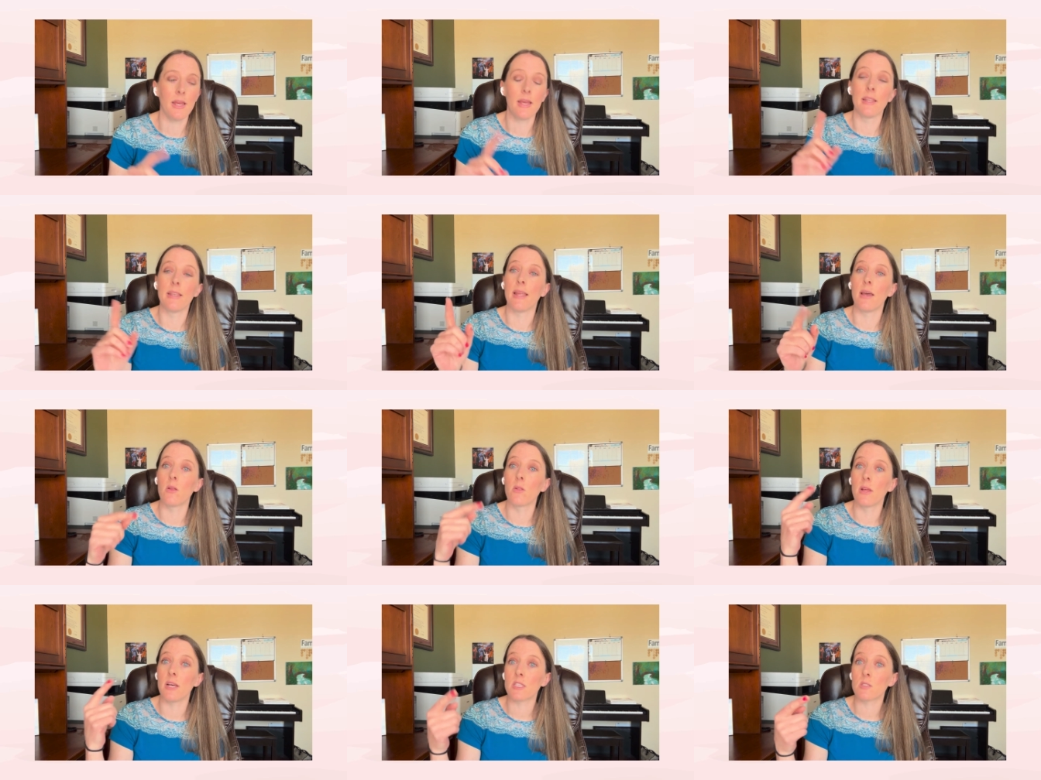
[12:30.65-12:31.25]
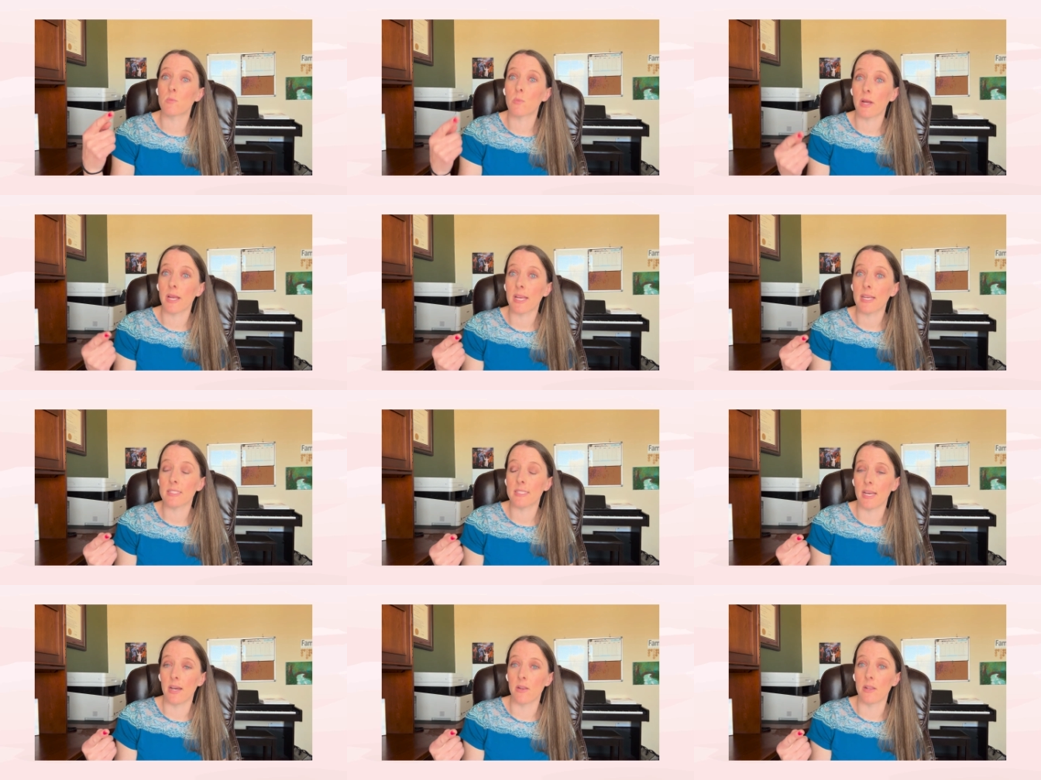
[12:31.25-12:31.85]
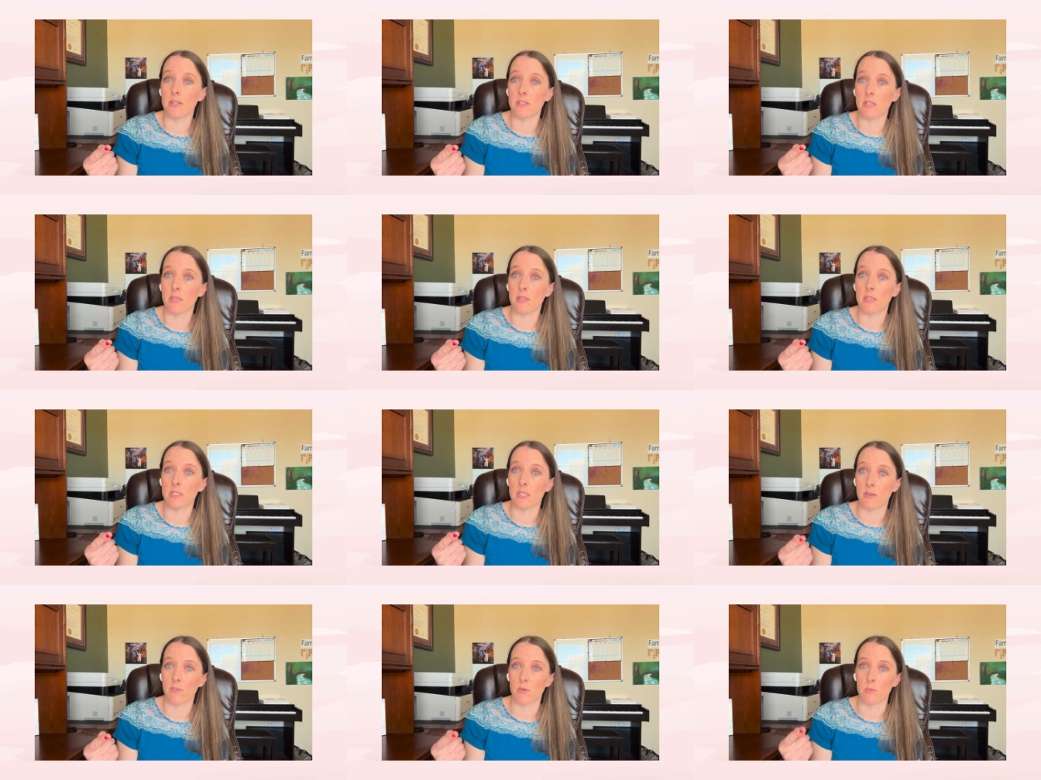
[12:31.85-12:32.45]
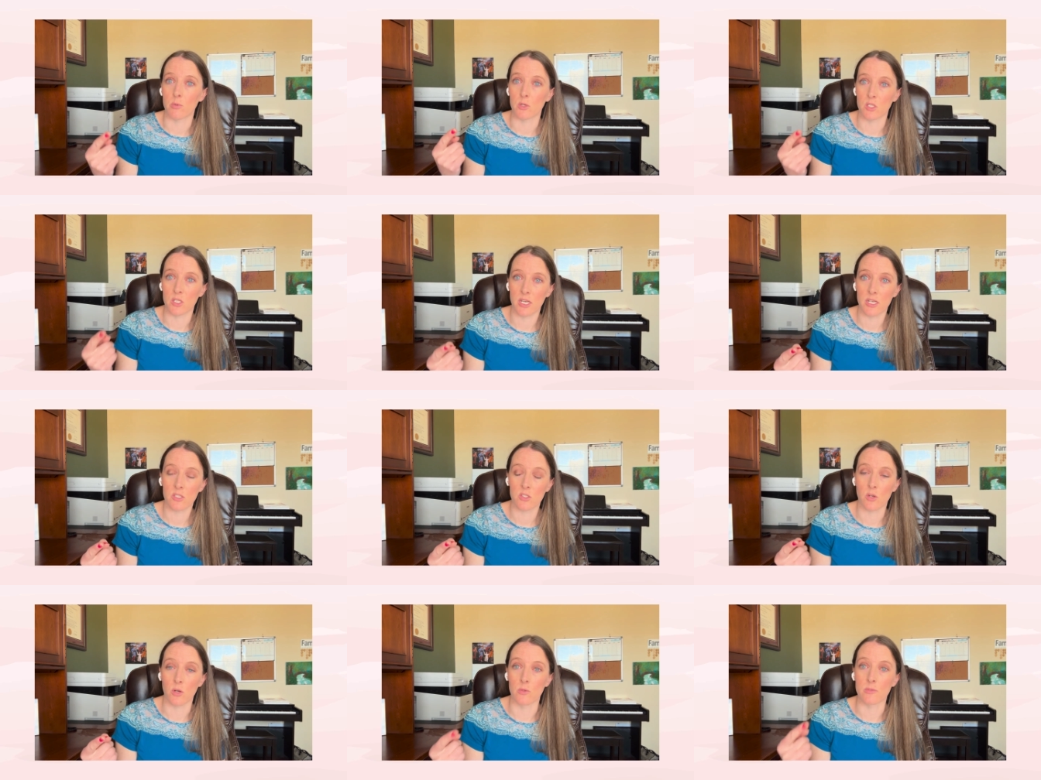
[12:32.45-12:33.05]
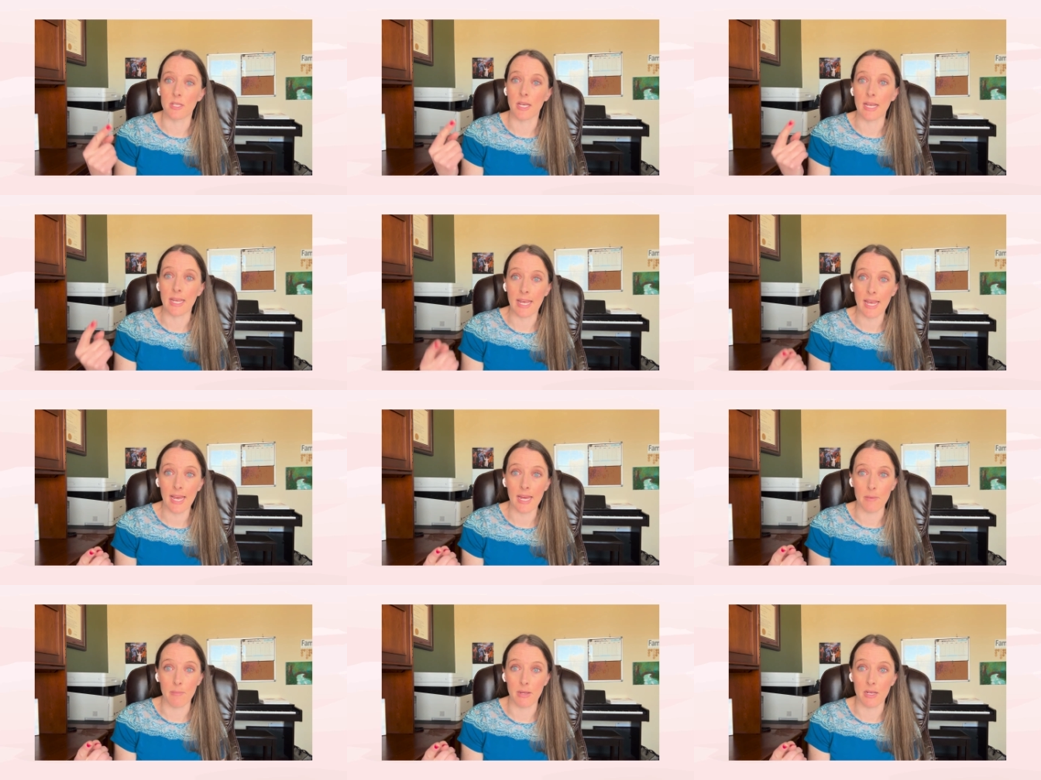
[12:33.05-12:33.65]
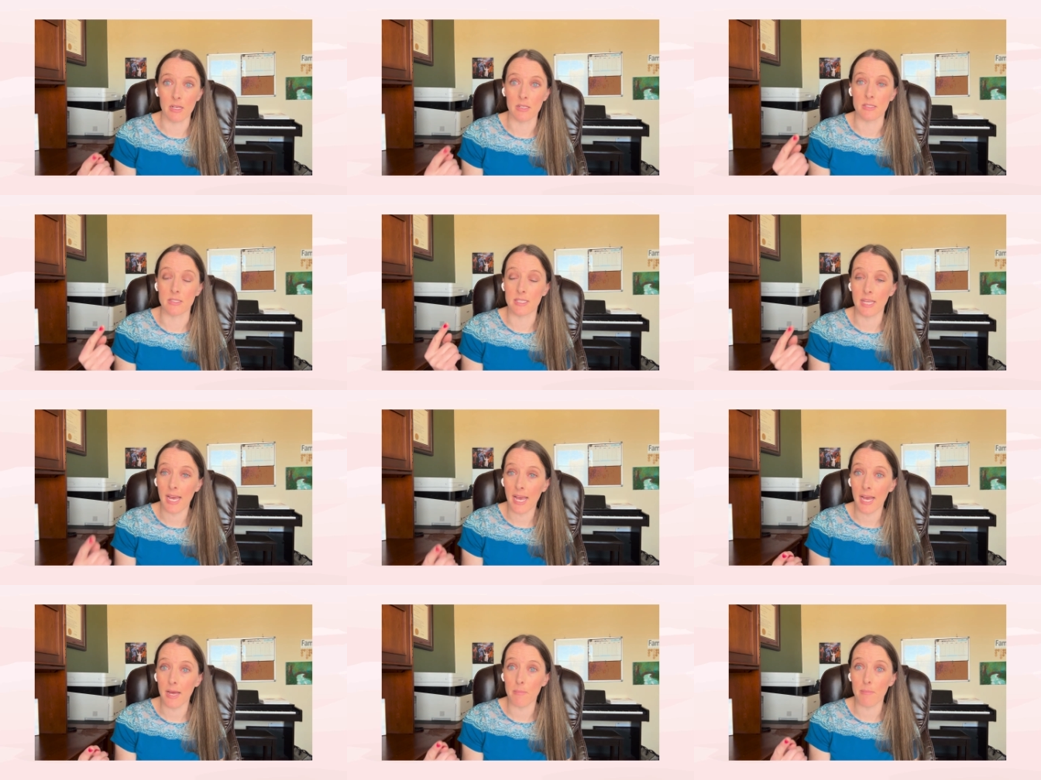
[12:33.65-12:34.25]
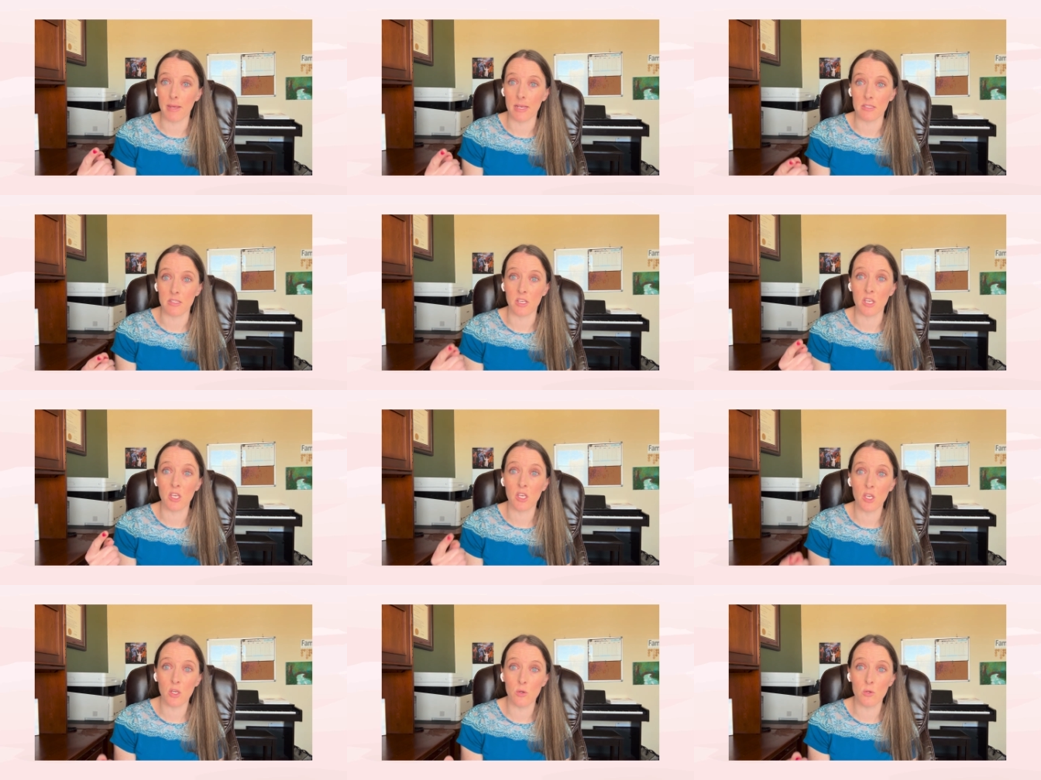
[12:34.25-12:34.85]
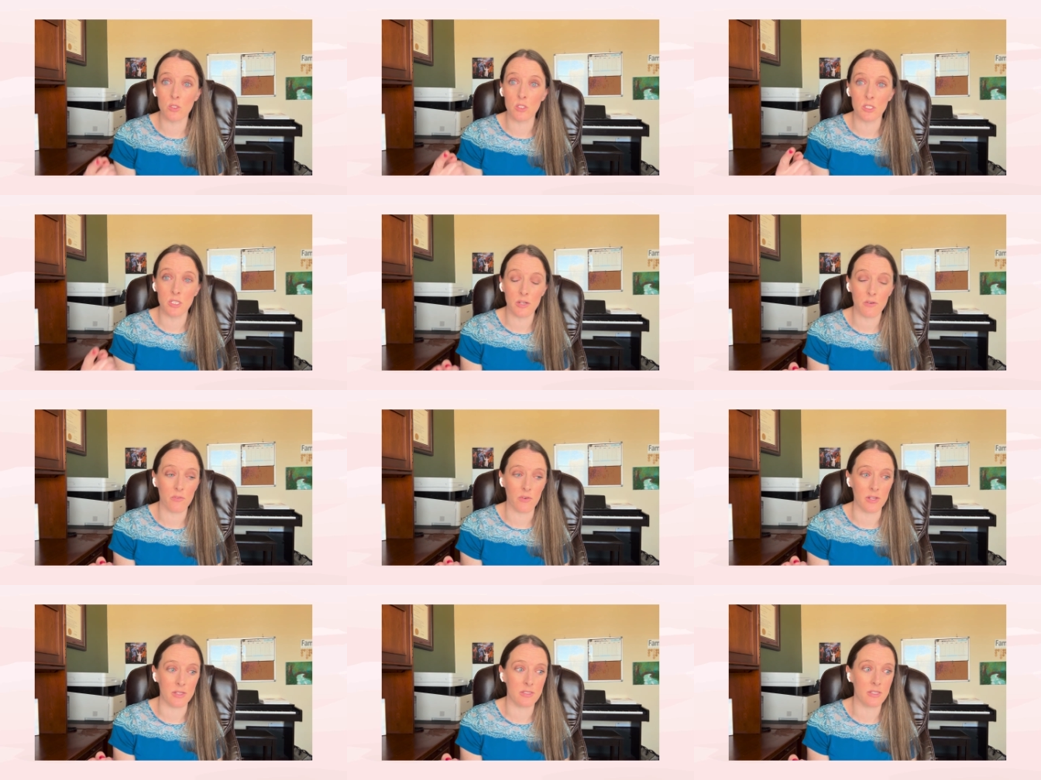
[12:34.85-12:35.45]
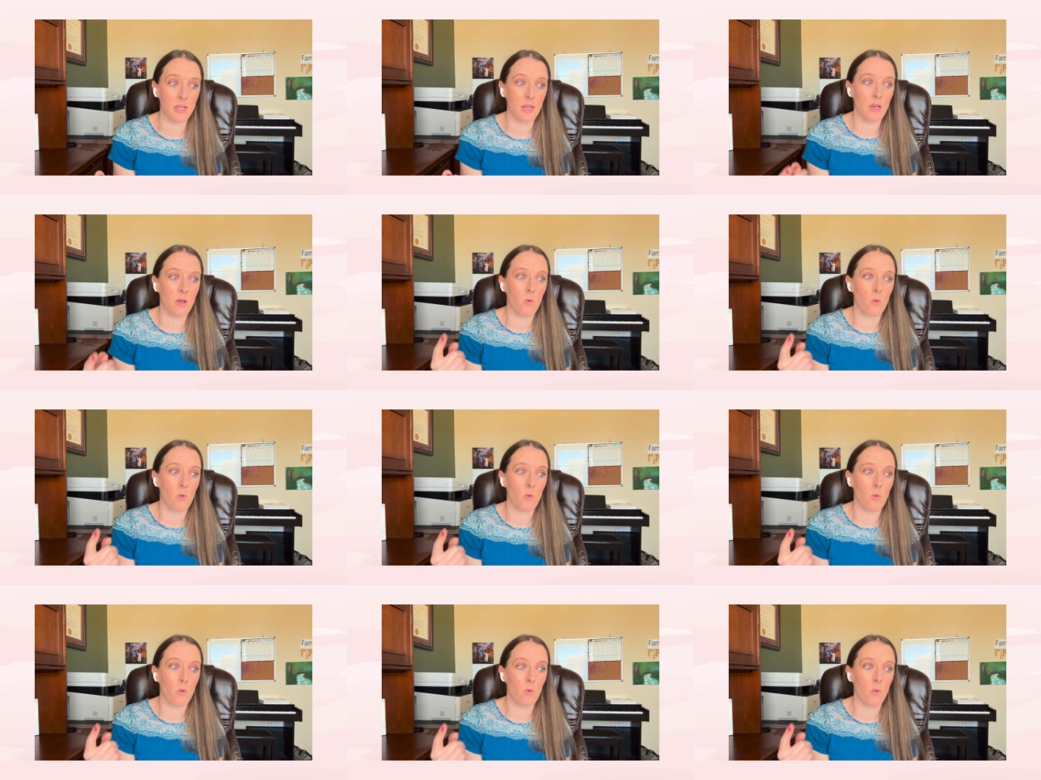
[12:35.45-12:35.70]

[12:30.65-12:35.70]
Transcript: Now let's break it down into the different progesterones again, because that makes a huge difference.